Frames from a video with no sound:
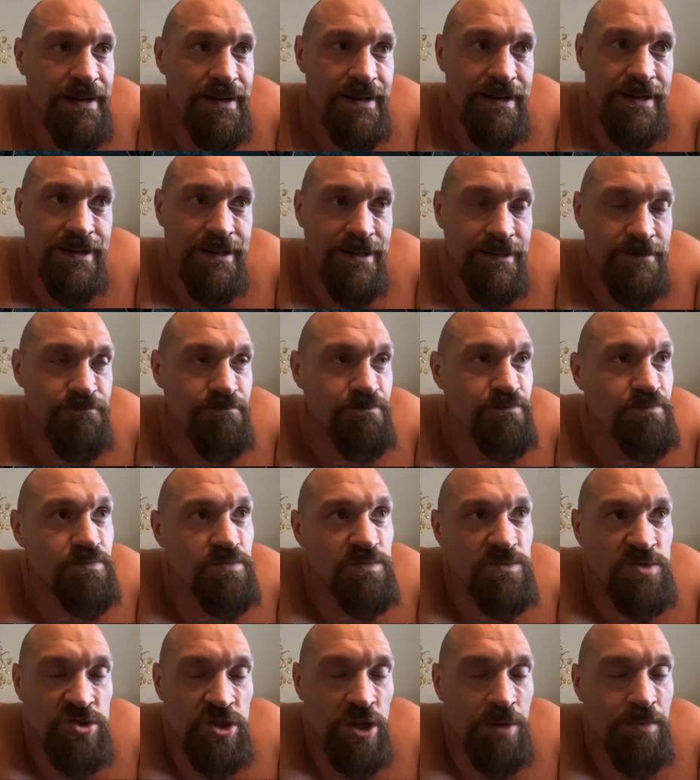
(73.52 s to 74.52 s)
So
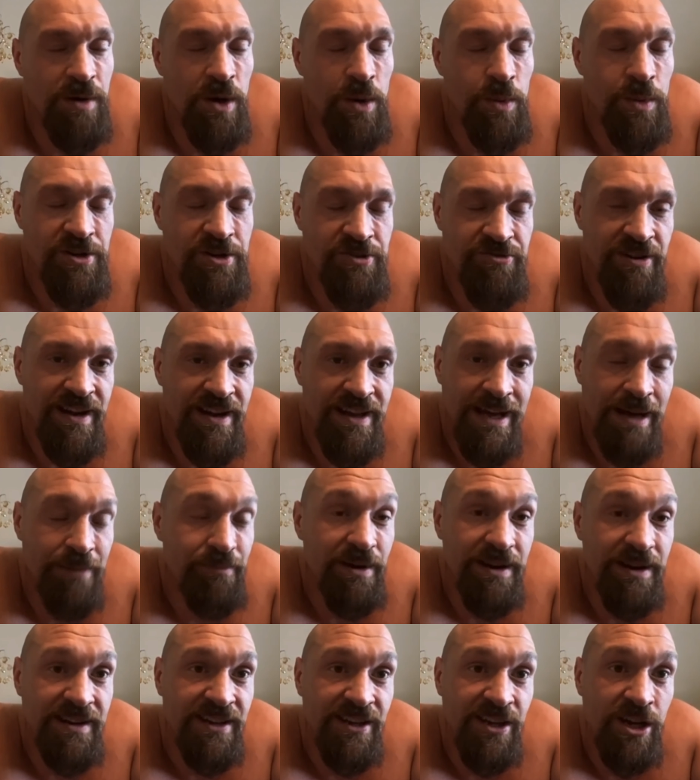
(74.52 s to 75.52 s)
I'm always ready. I'm
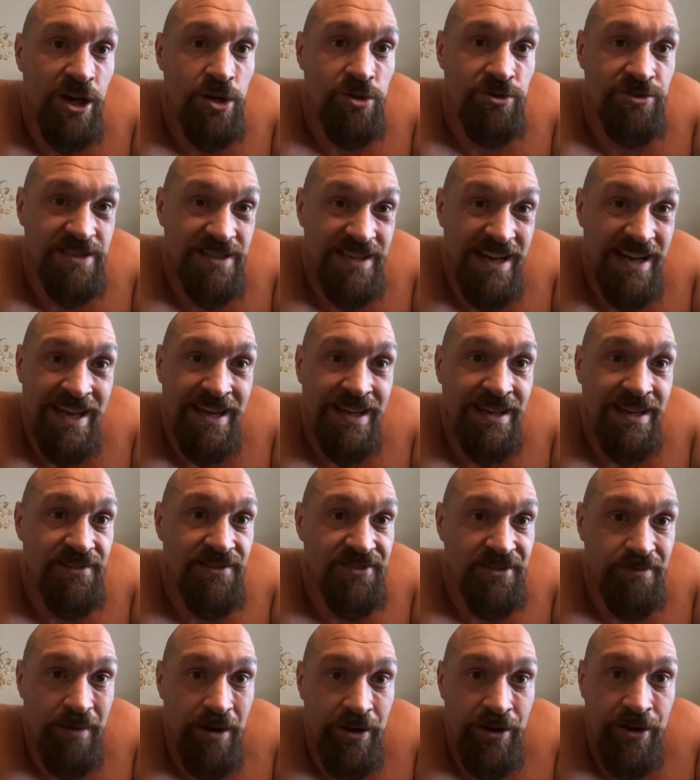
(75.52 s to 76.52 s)
ready to go today,
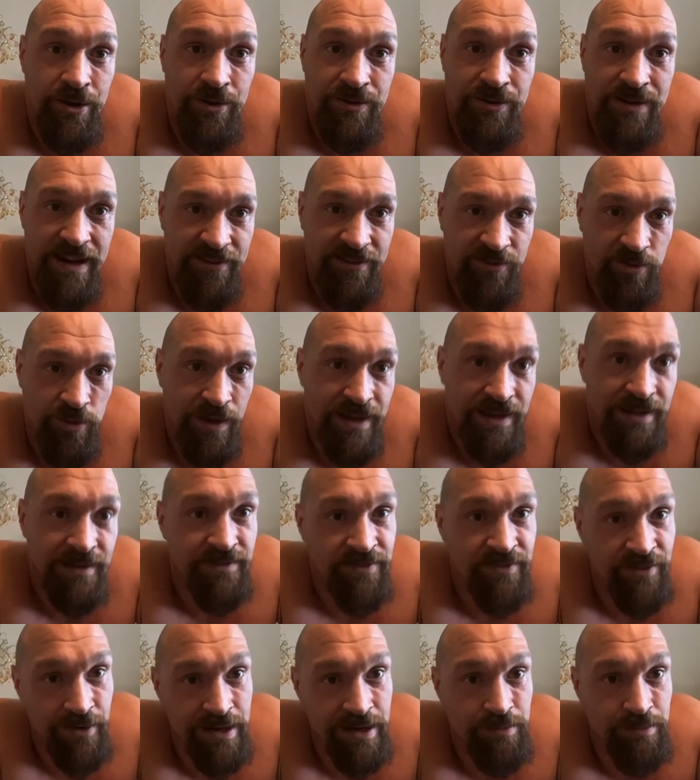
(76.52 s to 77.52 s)
tomorrow, next week,
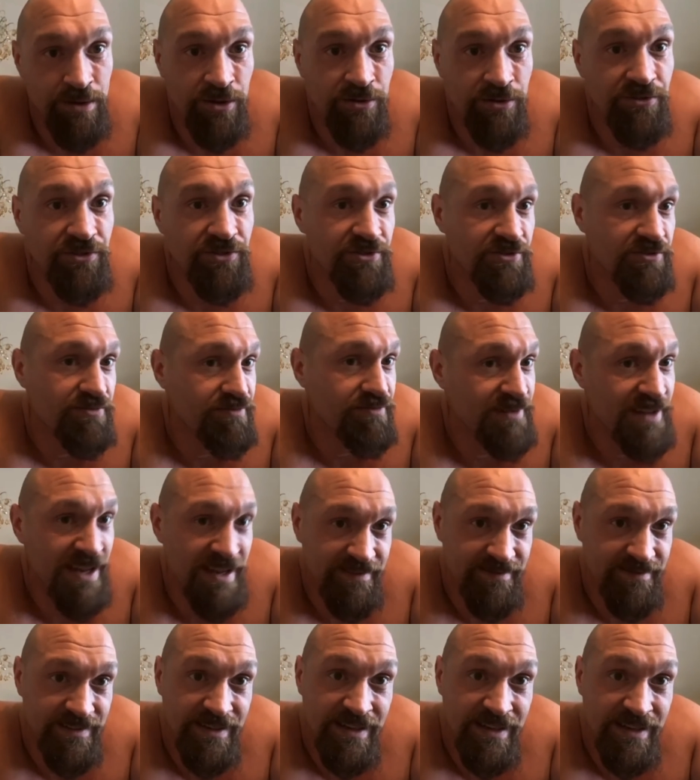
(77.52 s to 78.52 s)
3 months,
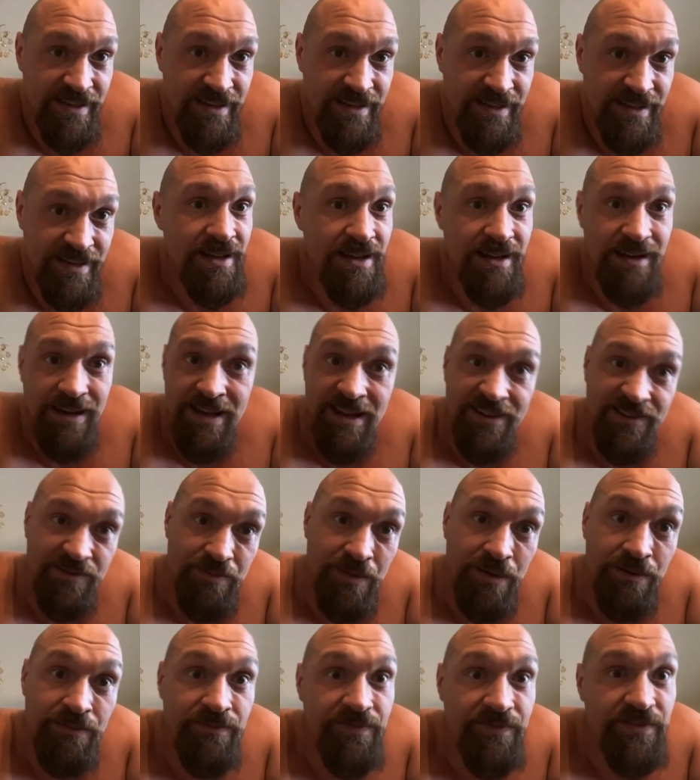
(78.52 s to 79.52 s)
yesterday, last
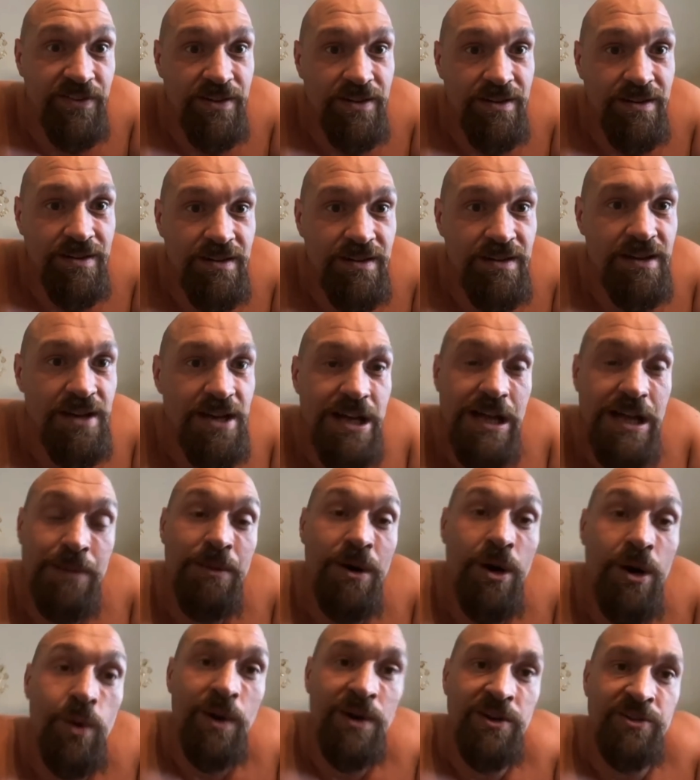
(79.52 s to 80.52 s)
month. I'm
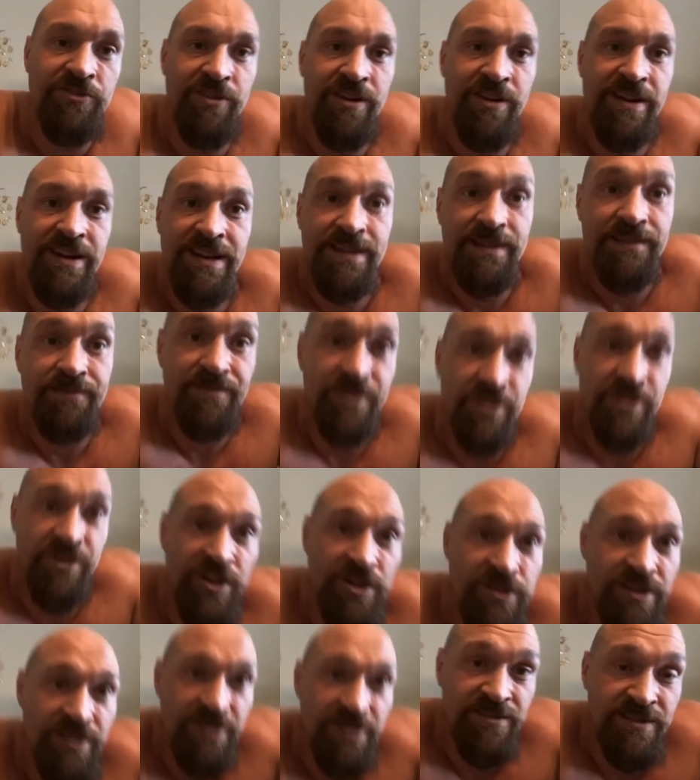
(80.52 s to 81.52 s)
always ready to
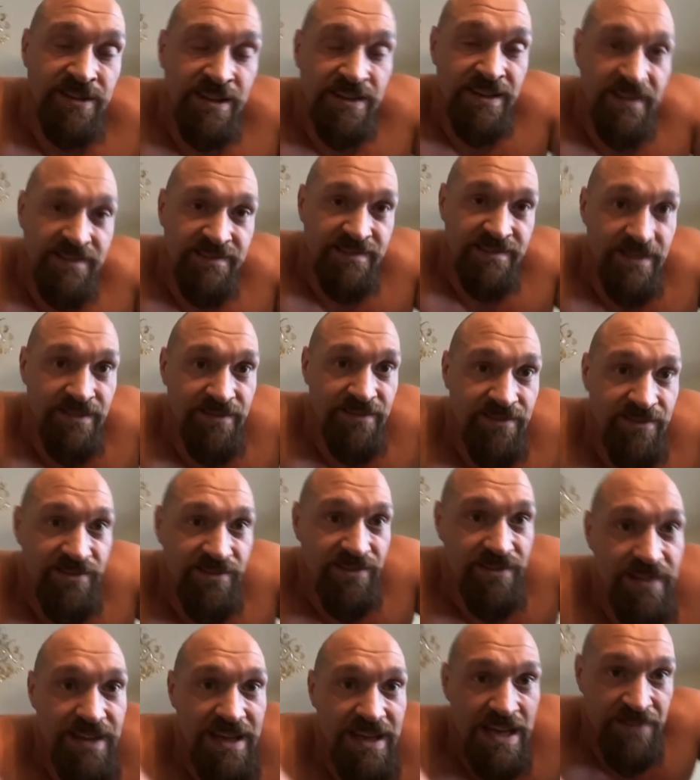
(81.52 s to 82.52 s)
do the
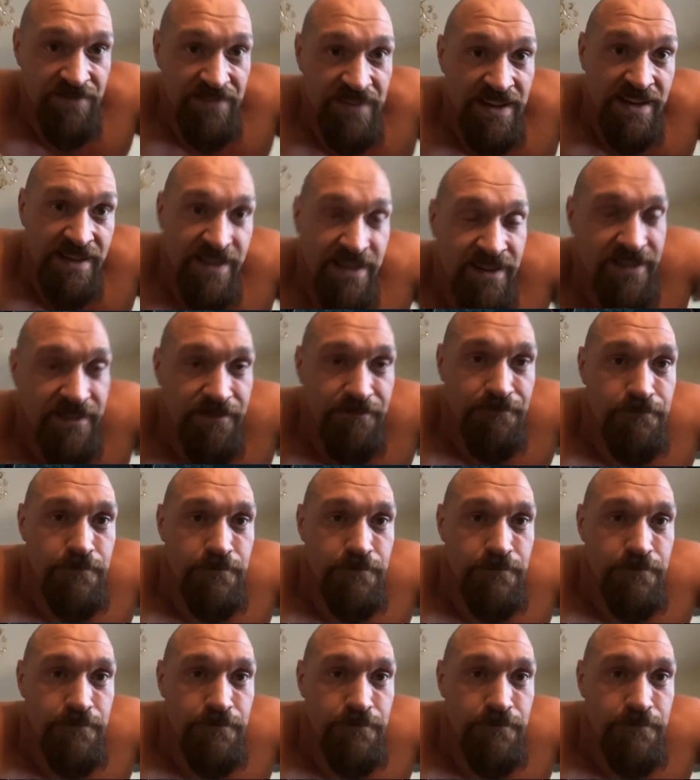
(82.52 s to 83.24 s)
distance if needed.